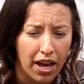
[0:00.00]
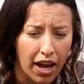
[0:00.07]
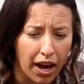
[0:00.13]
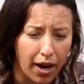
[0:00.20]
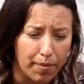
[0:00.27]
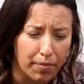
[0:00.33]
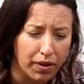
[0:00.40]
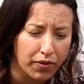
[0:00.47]

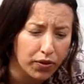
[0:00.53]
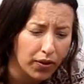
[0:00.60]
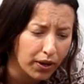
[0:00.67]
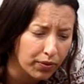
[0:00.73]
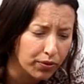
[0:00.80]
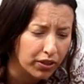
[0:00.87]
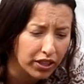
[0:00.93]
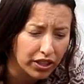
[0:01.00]
Um, if you
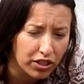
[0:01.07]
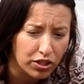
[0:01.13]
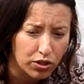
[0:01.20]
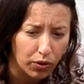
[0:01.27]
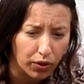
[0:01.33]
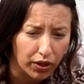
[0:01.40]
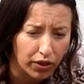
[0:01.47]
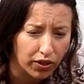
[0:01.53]
have really good
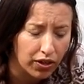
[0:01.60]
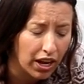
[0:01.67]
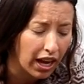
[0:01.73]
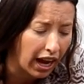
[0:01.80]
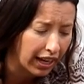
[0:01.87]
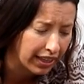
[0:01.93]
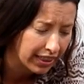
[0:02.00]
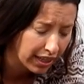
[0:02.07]
soil,
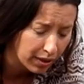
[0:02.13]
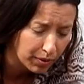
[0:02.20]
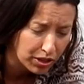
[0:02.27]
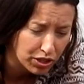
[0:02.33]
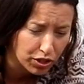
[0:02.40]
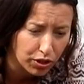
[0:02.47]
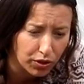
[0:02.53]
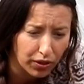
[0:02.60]
I think we
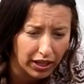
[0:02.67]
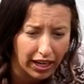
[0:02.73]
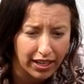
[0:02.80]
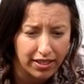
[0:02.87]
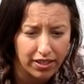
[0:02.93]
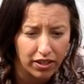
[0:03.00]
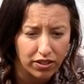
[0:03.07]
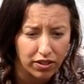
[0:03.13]
do, it
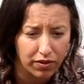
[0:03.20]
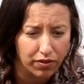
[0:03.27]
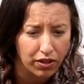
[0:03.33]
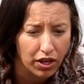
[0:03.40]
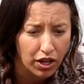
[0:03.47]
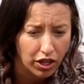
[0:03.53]
has lots of,